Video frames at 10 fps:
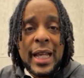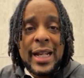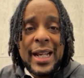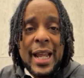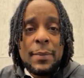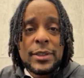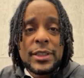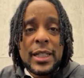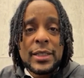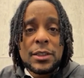in the name of
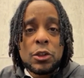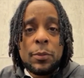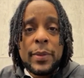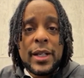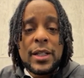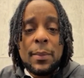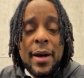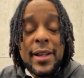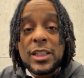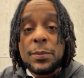Jesus. Too many
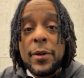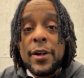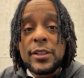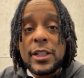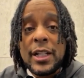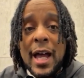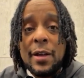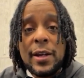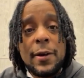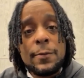demonic spirits getting
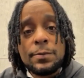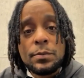out of here.